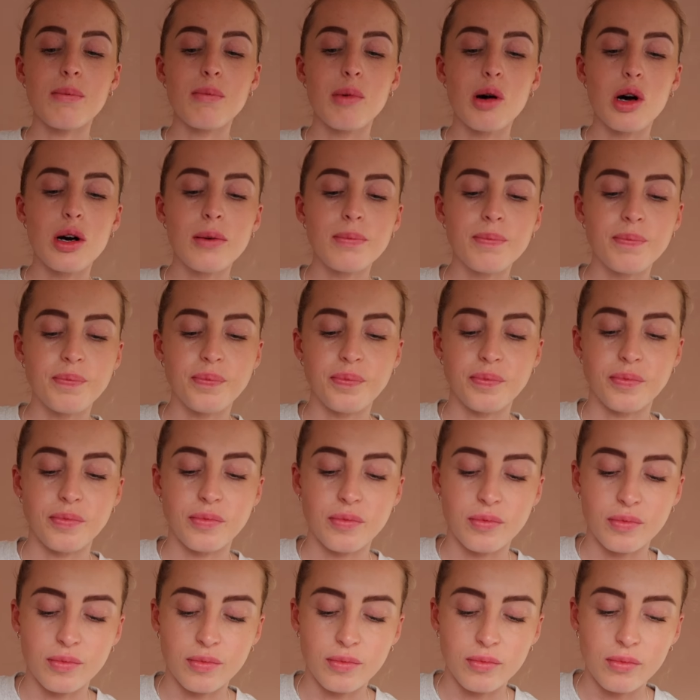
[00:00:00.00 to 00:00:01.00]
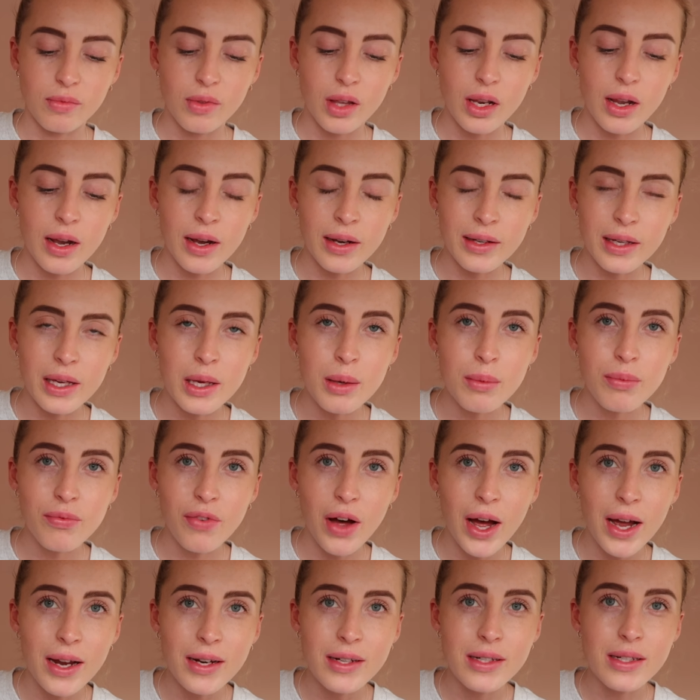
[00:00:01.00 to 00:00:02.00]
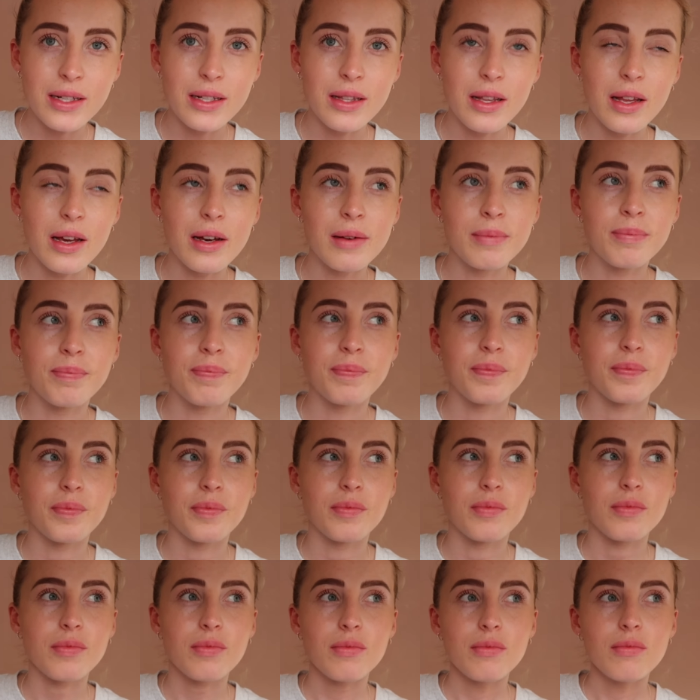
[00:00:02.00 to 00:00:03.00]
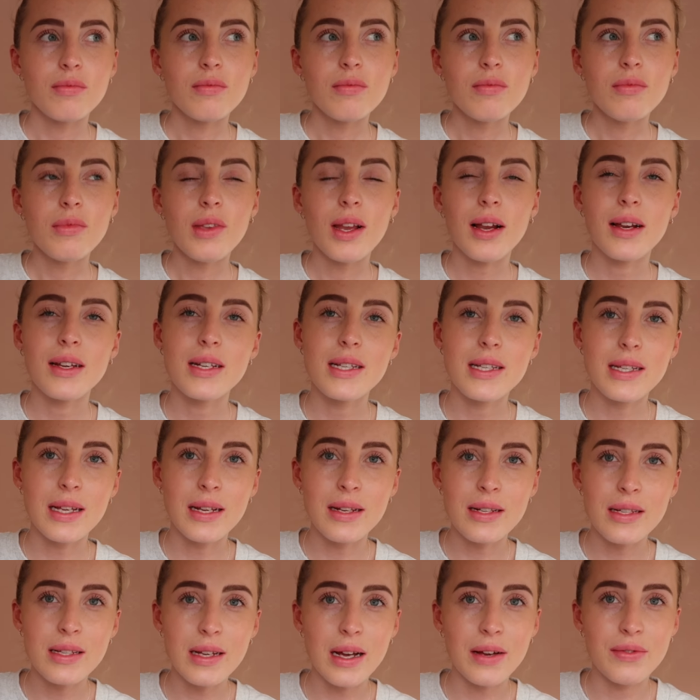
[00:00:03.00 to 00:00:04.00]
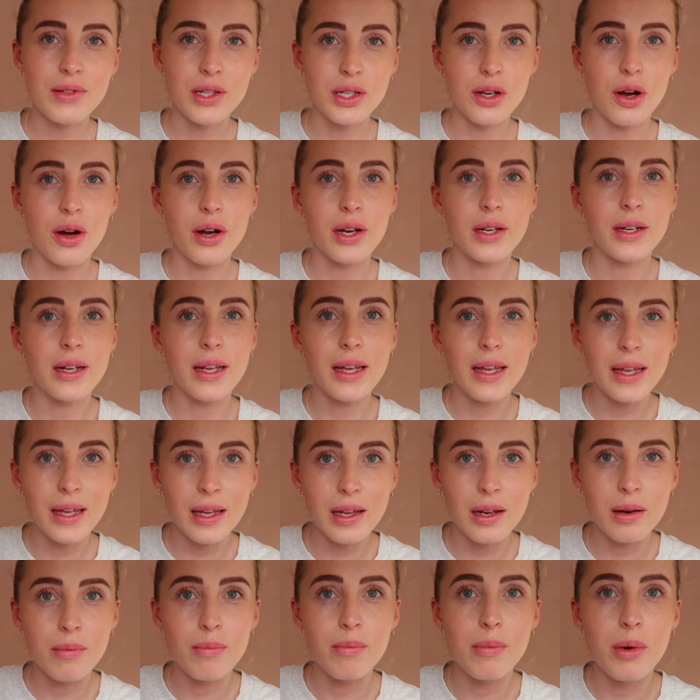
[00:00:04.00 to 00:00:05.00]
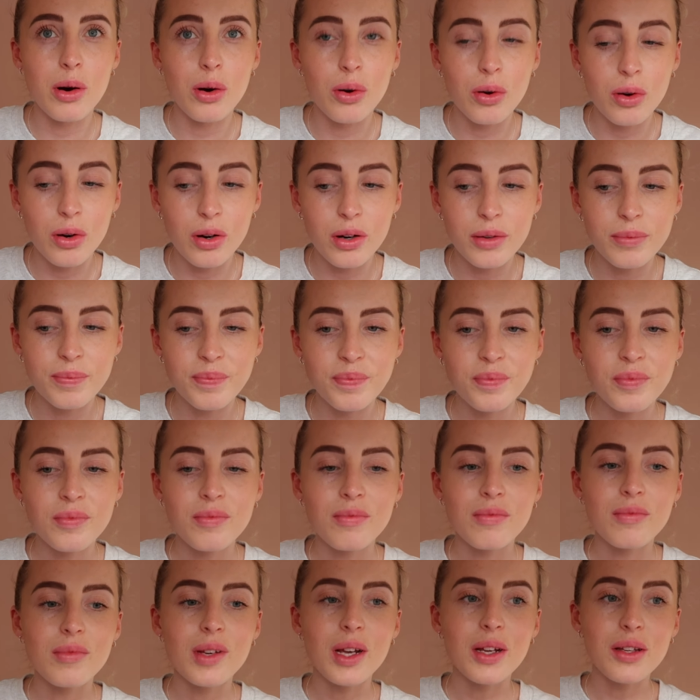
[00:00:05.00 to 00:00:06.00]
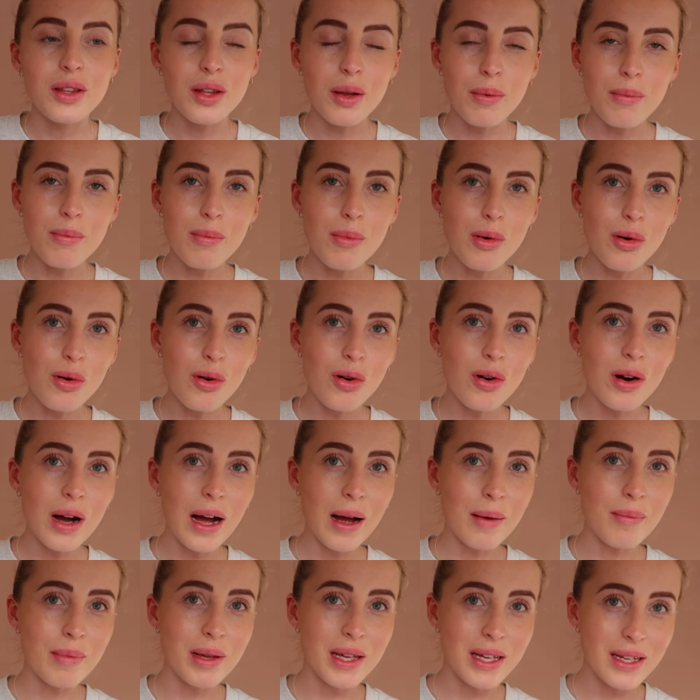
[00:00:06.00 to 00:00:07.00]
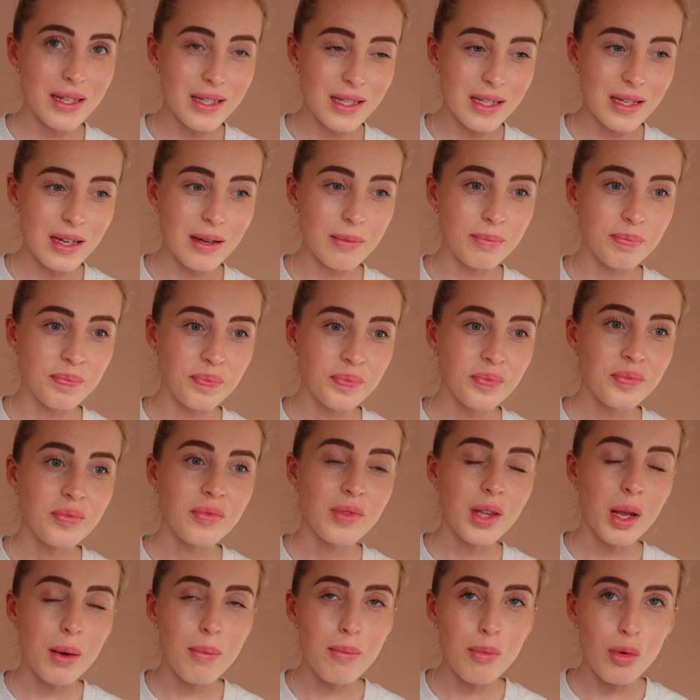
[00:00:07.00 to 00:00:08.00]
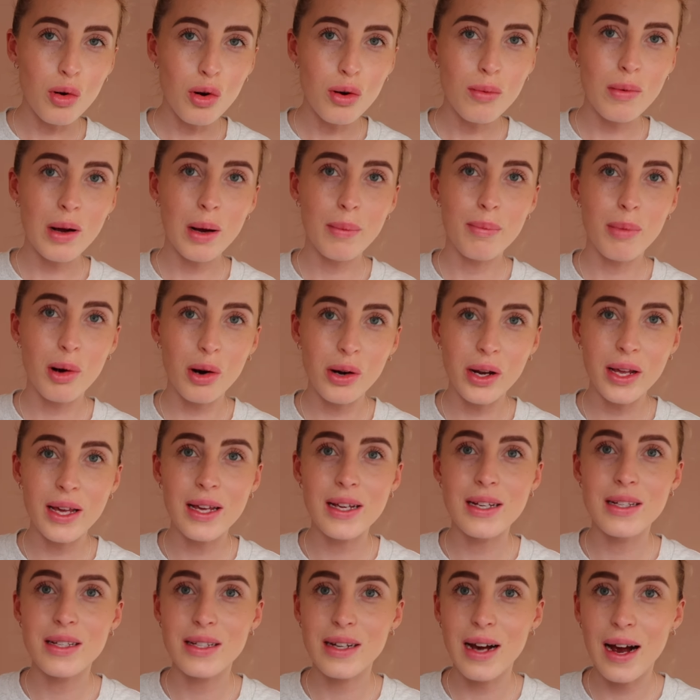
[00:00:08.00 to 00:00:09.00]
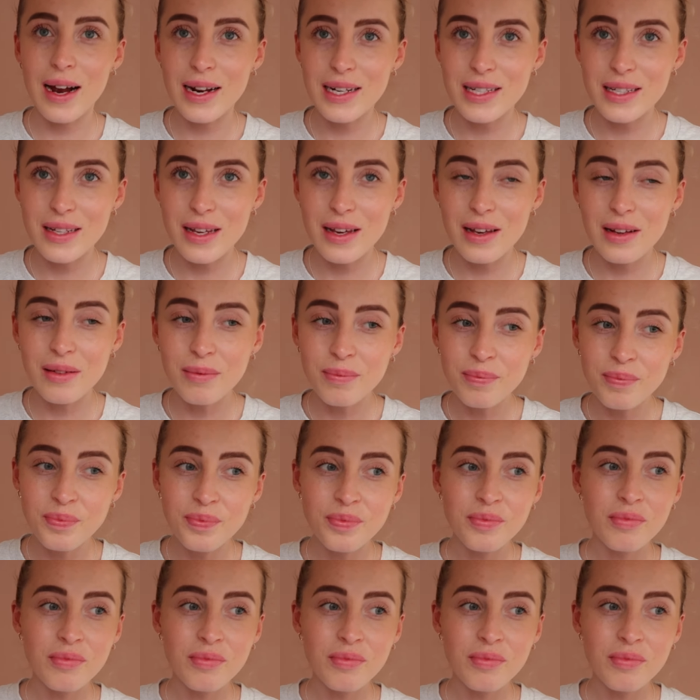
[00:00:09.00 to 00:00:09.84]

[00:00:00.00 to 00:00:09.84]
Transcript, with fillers: but I keep finding that since I've started eating more, the more I'm eating, the more my body is asking.